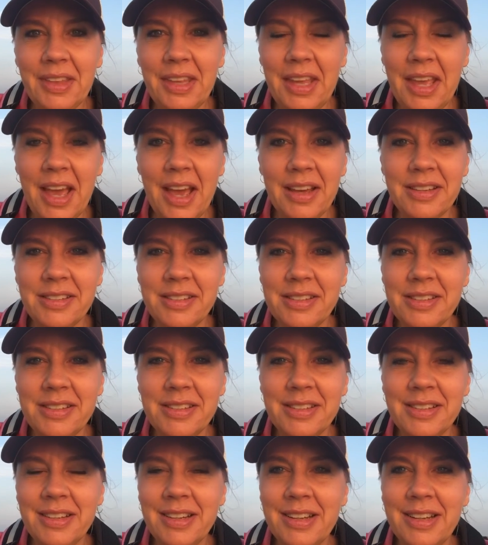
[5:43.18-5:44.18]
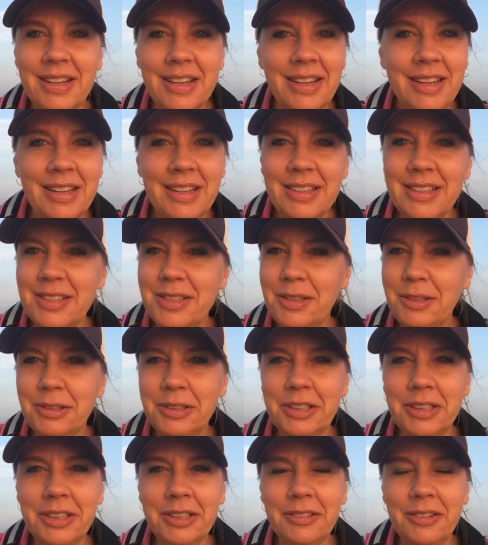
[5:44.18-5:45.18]
Yes. So
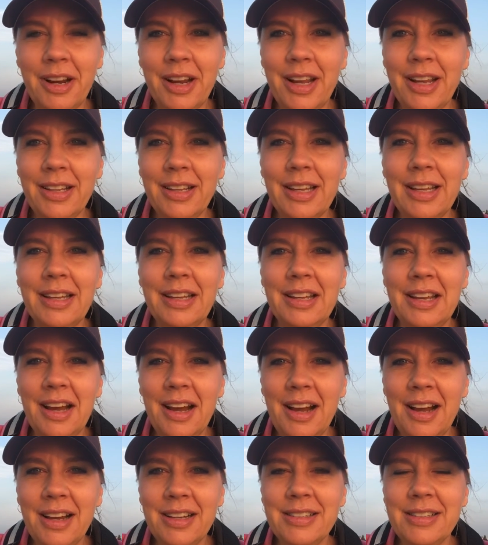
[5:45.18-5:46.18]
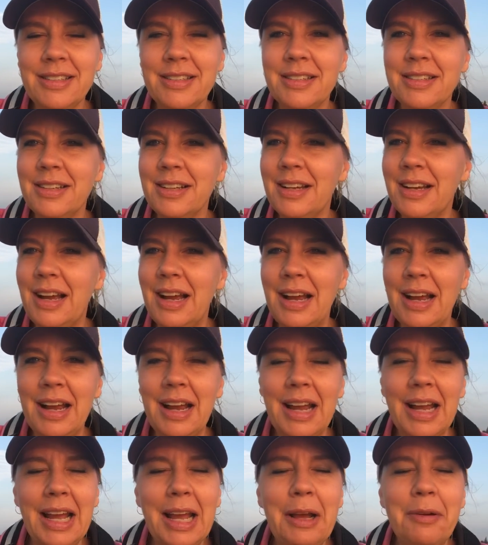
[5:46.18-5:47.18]
good, right? Like God's
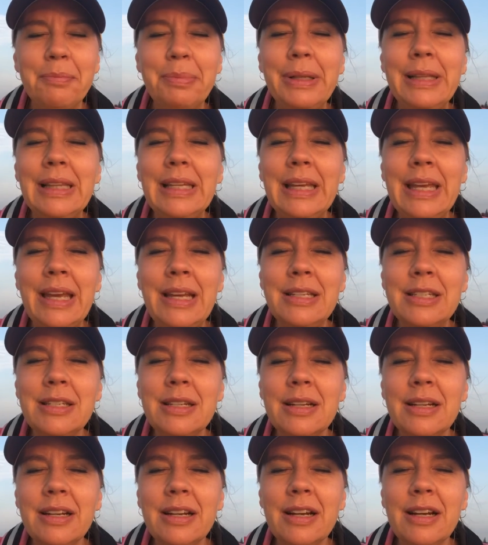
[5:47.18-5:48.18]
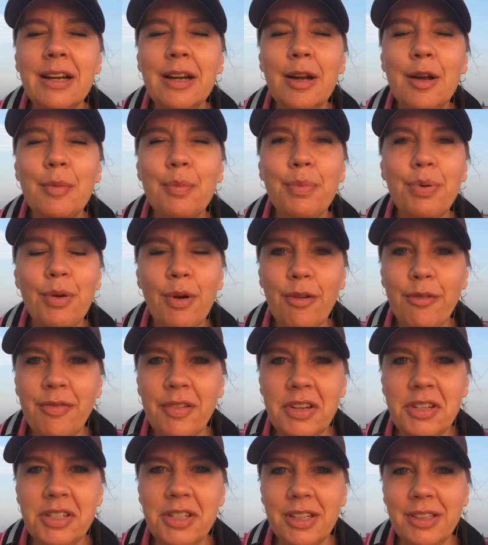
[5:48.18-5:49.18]
complete
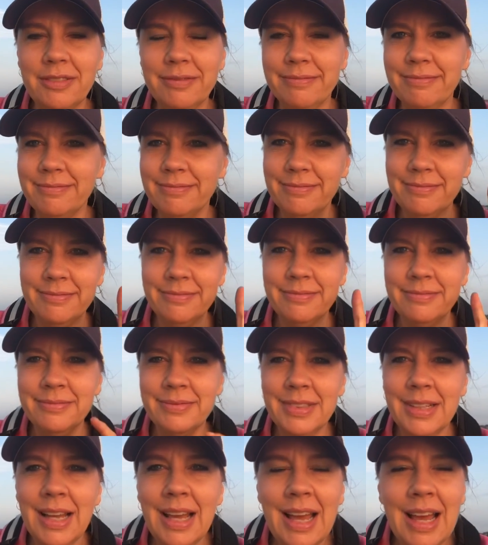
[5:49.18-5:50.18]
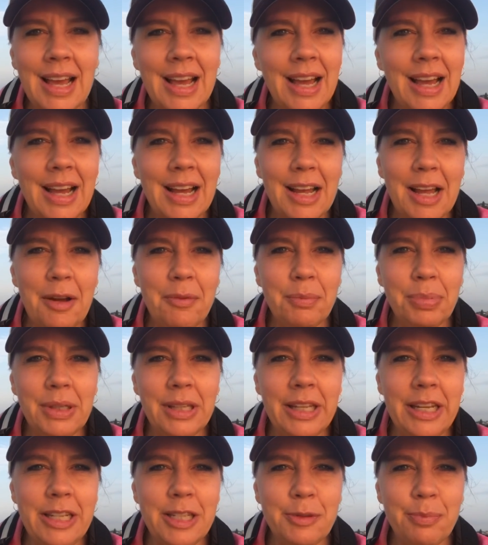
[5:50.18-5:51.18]
provision.
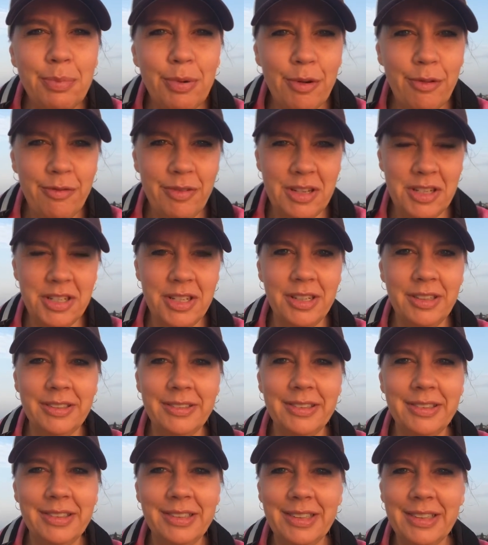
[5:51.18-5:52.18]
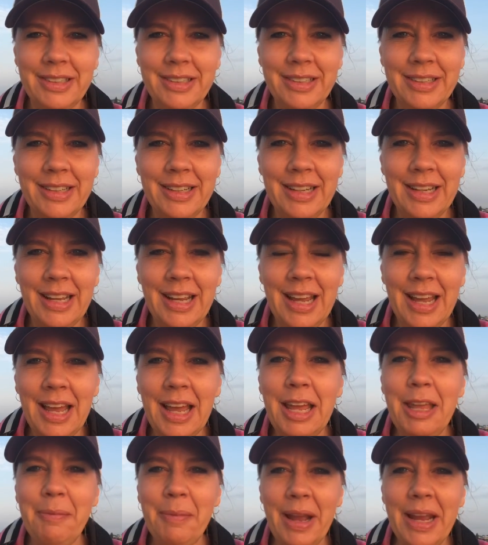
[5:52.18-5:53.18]
Complete provision
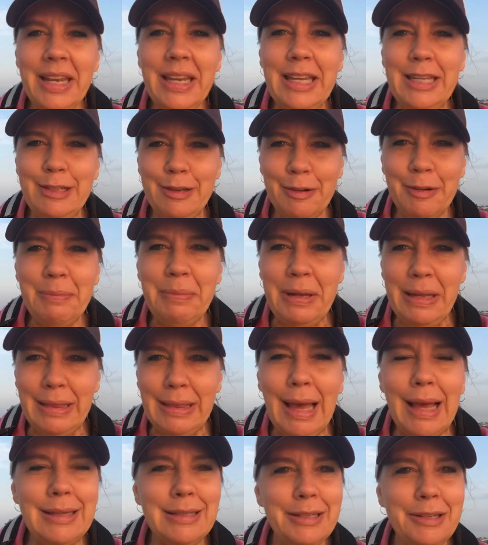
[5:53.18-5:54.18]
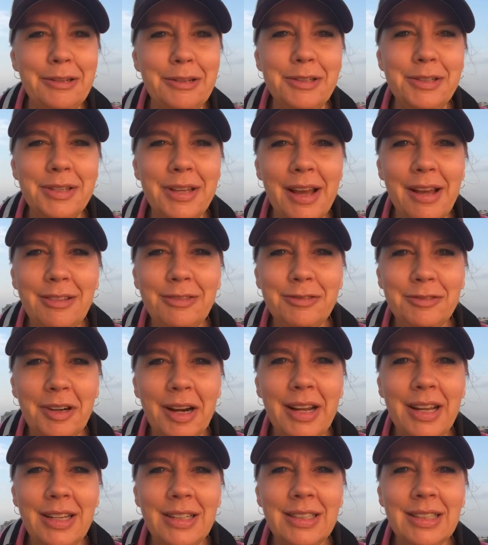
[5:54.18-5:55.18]
might need to repeat that to yourself,
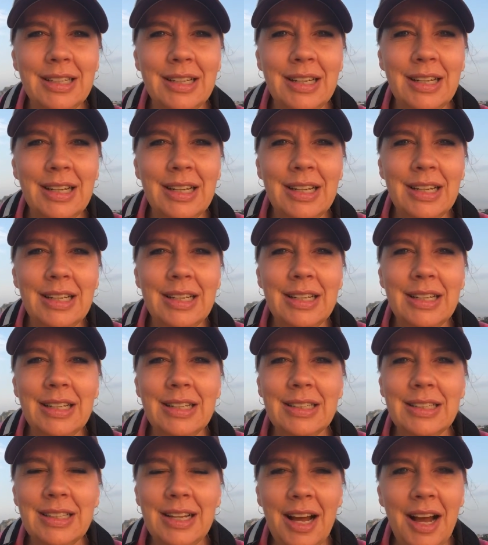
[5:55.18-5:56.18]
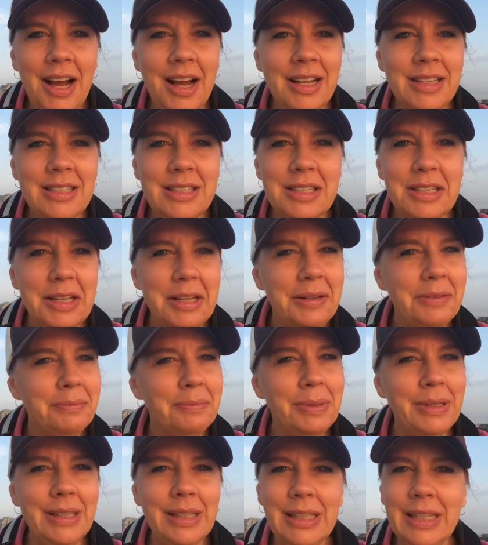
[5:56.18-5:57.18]
right? God's
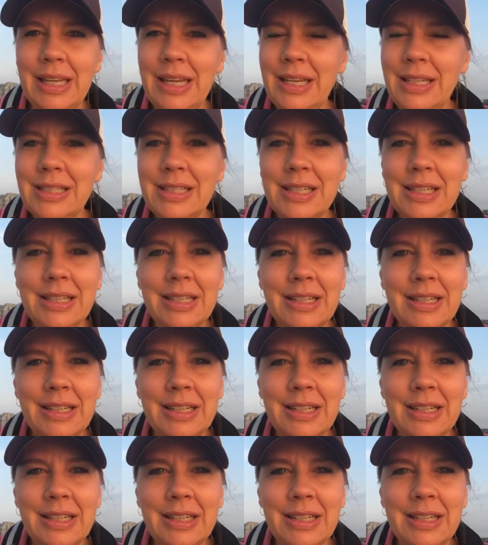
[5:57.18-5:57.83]
complete